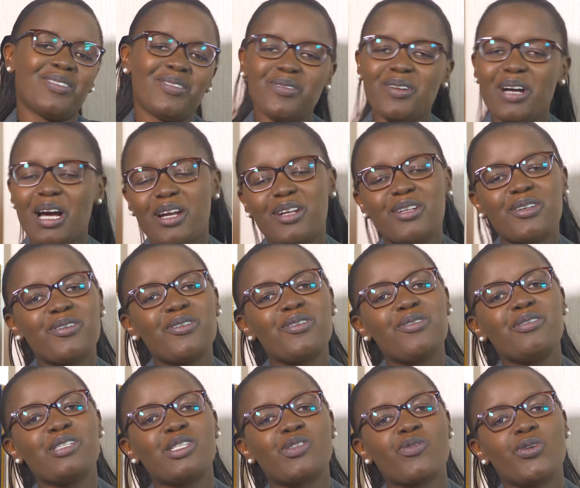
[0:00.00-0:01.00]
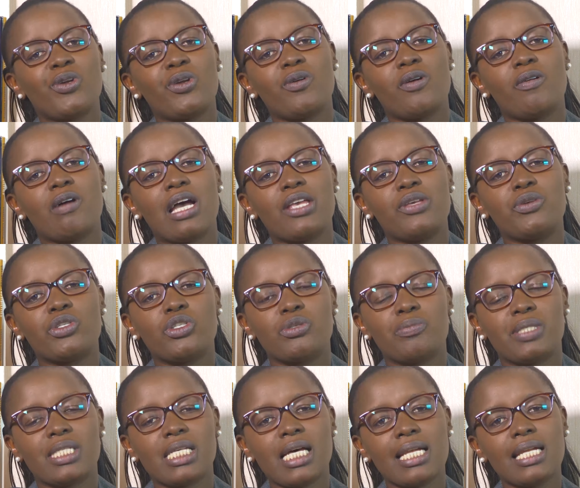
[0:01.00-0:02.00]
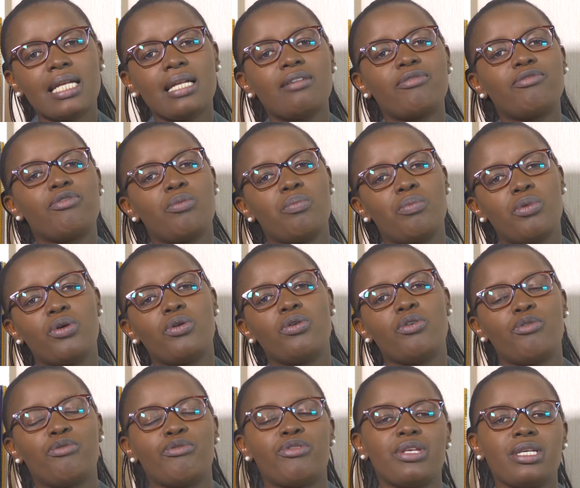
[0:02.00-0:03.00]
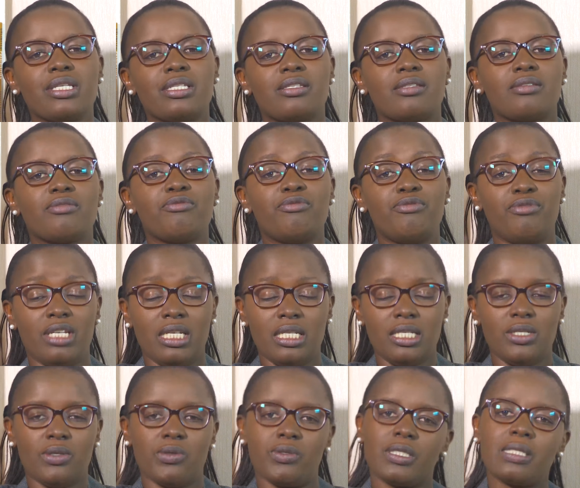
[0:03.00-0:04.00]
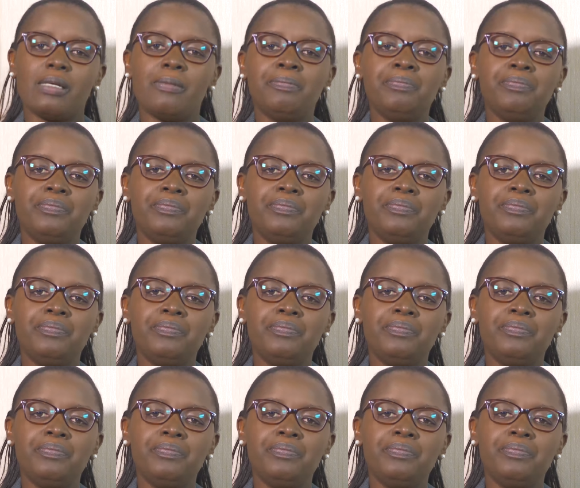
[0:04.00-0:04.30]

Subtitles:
you can always follow our YouTube channel for more of these videos.